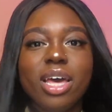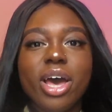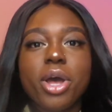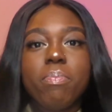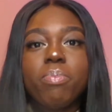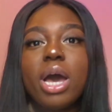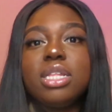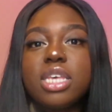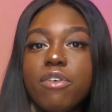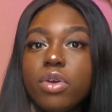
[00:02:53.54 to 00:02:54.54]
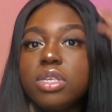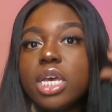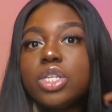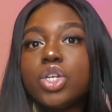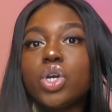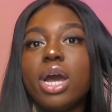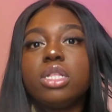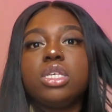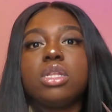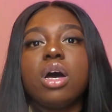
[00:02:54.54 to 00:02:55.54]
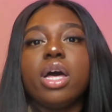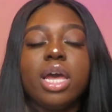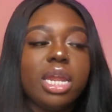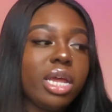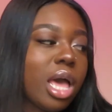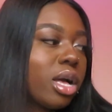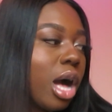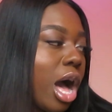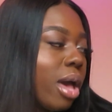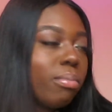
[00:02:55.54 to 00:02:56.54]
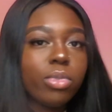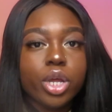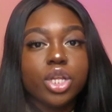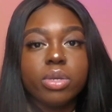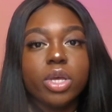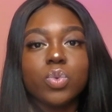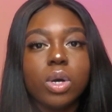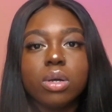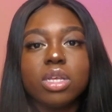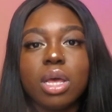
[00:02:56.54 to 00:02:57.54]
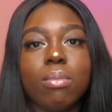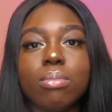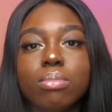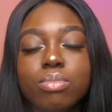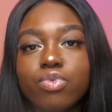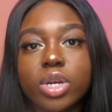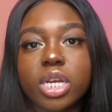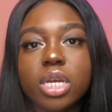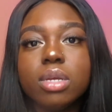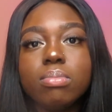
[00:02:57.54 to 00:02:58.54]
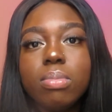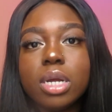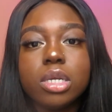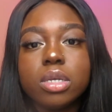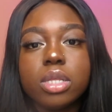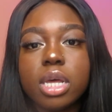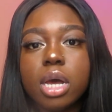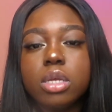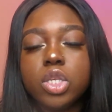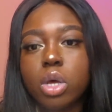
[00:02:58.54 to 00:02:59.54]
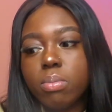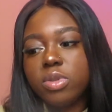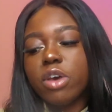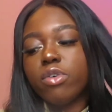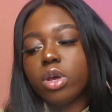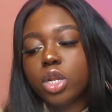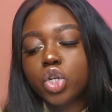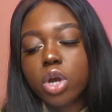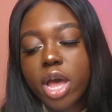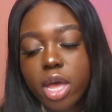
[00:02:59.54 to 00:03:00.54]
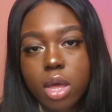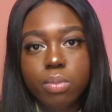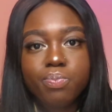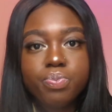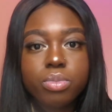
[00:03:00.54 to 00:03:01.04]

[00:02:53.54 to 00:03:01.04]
But I definitely say to try and start early. Like, I'm gonna do it as well, because I'm really bad at doing that. So I'm definitely gonna try and,